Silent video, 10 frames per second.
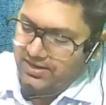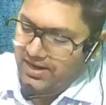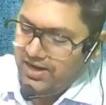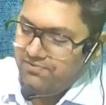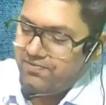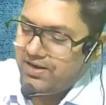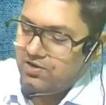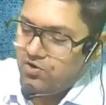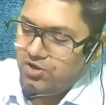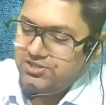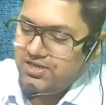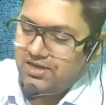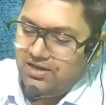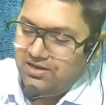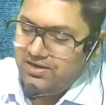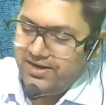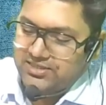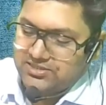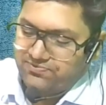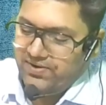And when logic
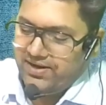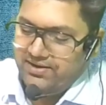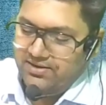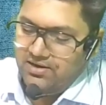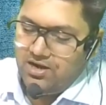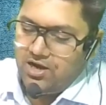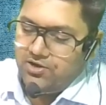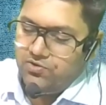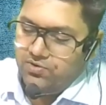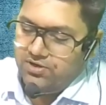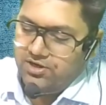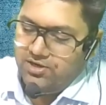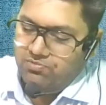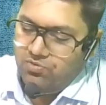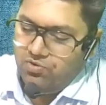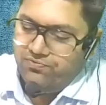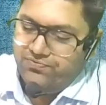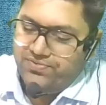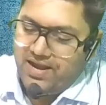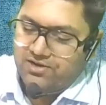creates fight, to
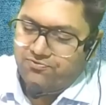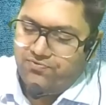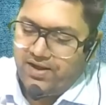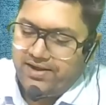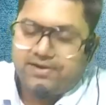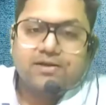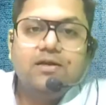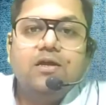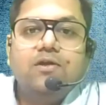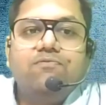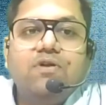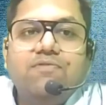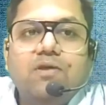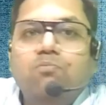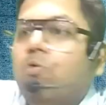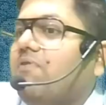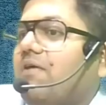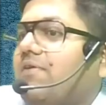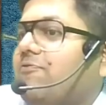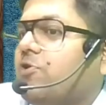remove that fight, we will move
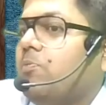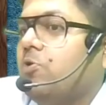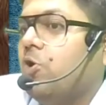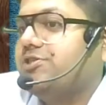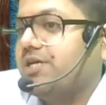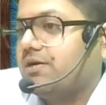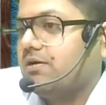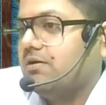away from logic.